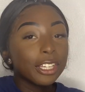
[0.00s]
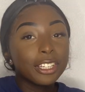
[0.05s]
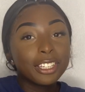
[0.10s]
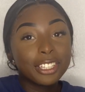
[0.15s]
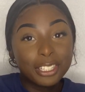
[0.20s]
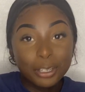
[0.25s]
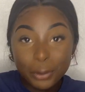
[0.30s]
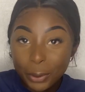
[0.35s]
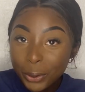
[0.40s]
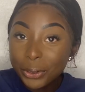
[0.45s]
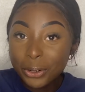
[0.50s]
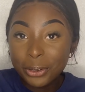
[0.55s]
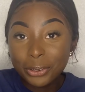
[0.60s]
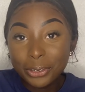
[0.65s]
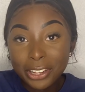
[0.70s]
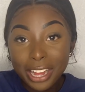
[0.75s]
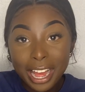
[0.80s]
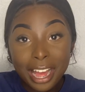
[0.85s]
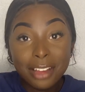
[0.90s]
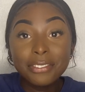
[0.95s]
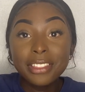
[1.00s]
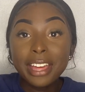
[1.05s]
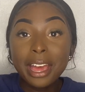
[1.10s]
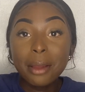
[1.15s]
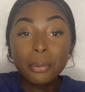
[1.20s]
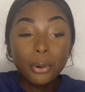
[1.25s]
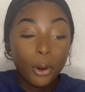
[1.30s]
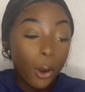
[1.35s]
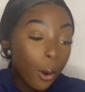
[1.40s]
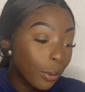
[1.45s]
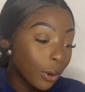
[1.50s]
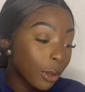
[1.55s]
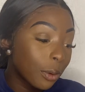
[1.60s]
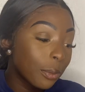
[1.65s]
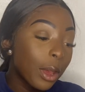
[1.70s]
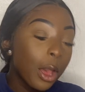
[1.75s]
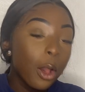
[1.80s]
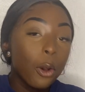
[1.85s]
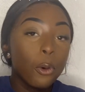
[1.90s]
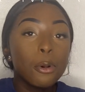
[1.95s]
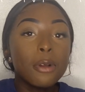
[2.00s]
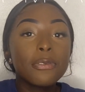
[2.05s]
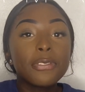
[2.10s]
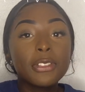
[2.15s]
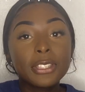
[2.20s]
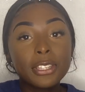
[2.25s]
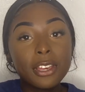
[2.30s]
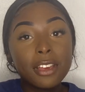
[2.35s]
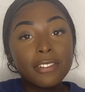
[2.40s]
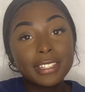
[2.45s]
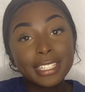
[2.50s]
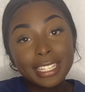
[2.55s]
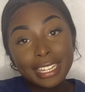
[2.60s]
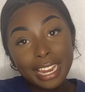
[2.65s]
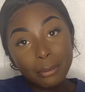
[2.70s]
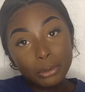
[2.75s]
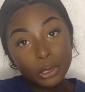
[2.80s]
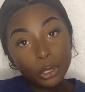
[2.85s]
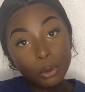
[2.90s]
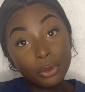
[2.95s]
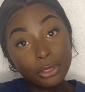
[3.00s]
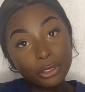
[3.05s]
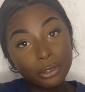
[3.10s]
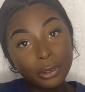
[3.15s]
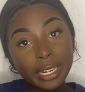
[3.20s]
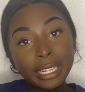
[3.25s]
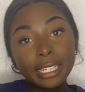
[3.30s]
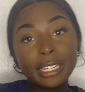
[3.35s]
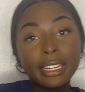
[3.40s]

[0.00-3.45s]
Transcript: you won't longer have that problem with the Surface Laptop 3.